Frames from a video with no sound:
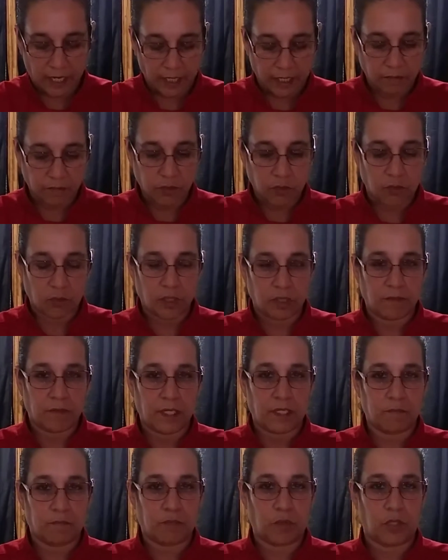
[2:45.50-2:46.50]
am going to
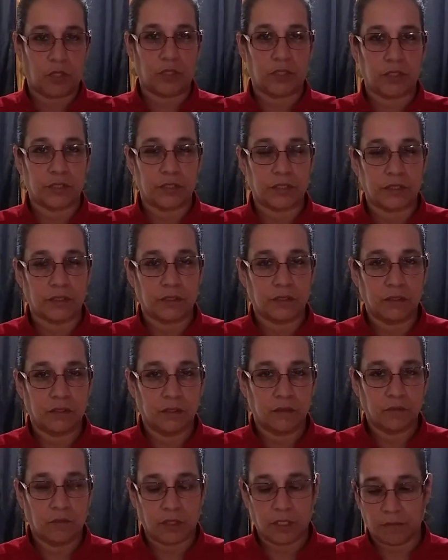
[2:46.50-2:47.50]
make burgers,
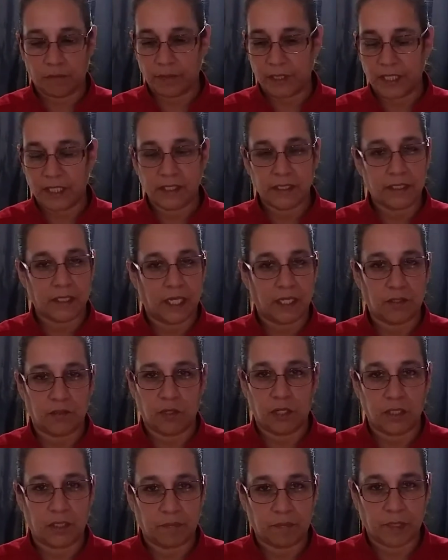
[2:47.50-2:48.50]
whether it be inside or
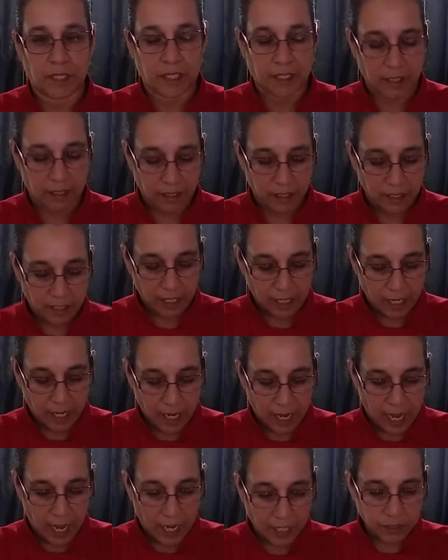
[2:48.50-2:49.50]
on the pit,
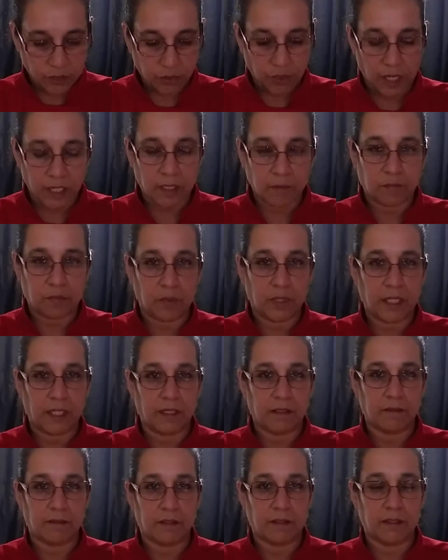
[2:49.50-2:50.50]
I try to
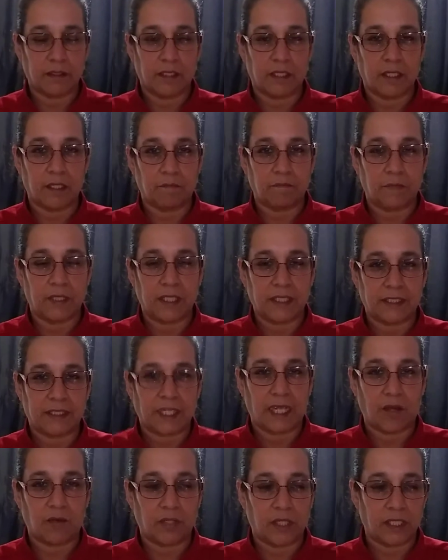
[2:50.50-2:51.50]
bring the meat
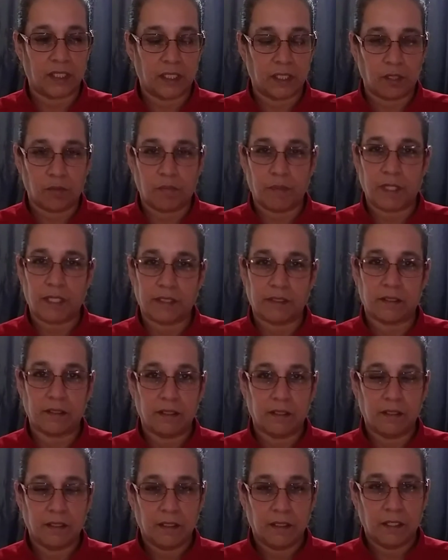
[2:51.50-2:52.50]
down a little bit,
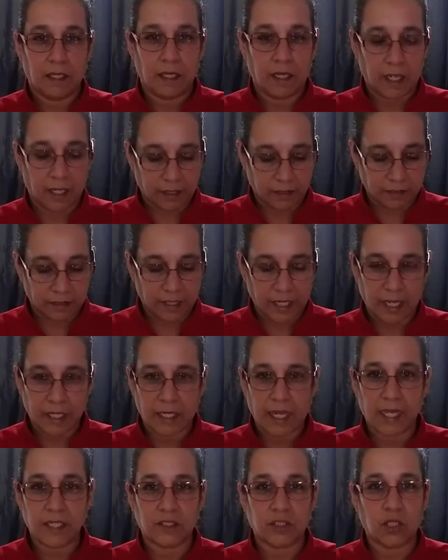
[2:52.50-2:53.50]
not
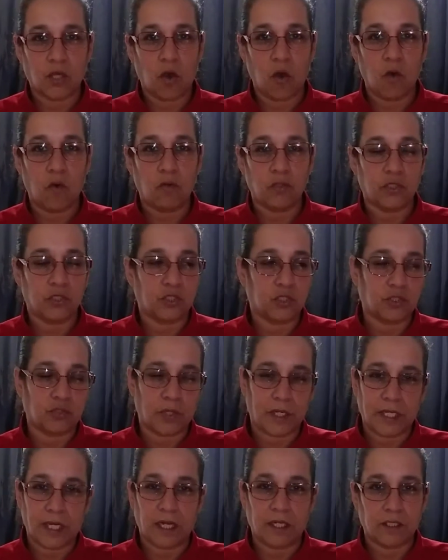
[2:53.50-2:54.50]
as cold
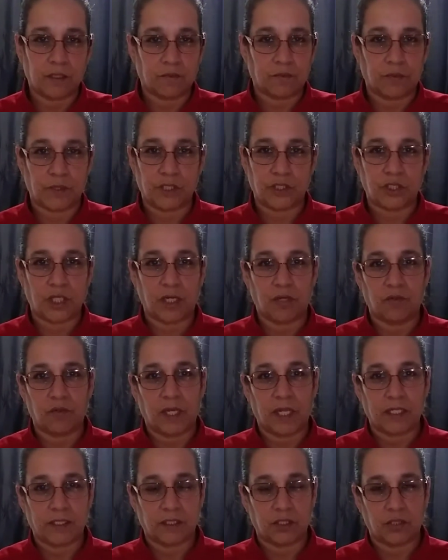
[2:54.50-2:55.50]
straight out of the fridge. I don't
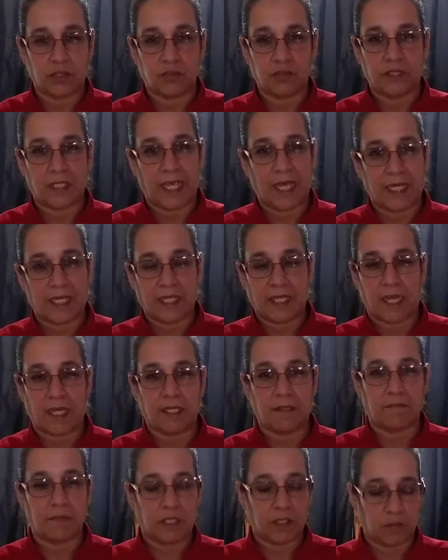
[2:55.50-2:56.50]
like to use any
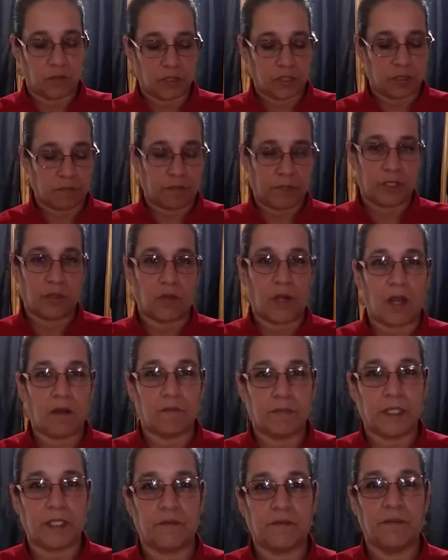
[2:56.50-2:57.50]
kind of meat, whether it be
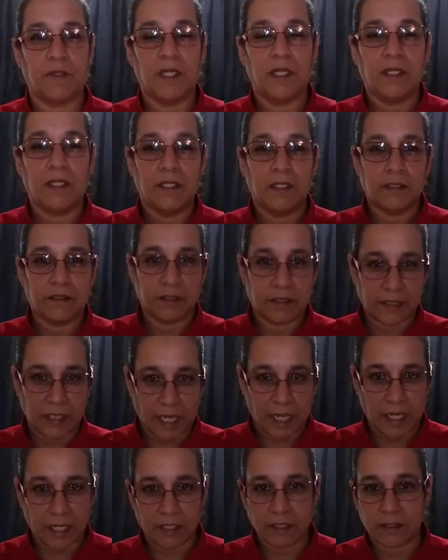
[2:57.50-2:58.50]
ground beef,
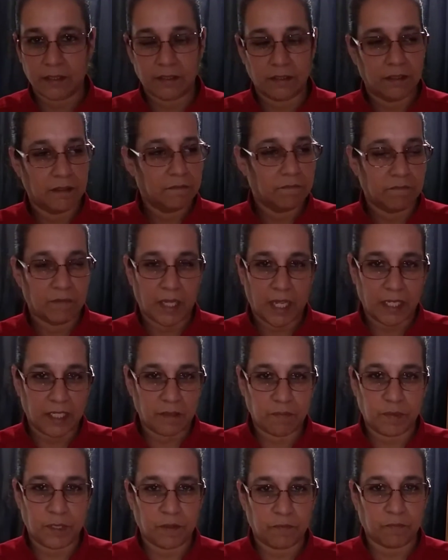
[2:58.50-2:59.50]
steaks,
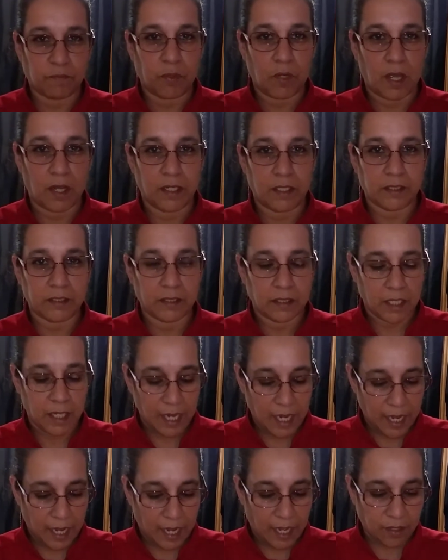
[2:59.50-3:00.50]
any beef product.
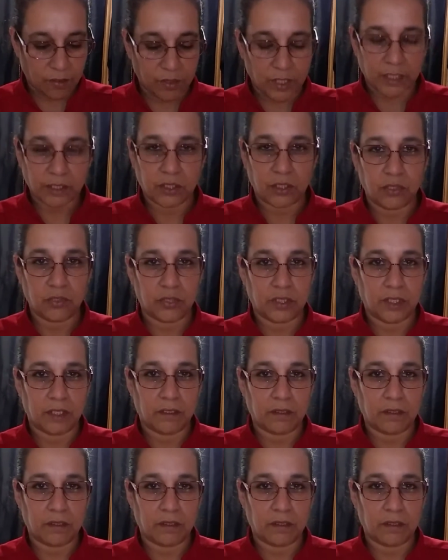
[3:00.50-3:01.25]
I don't like to use it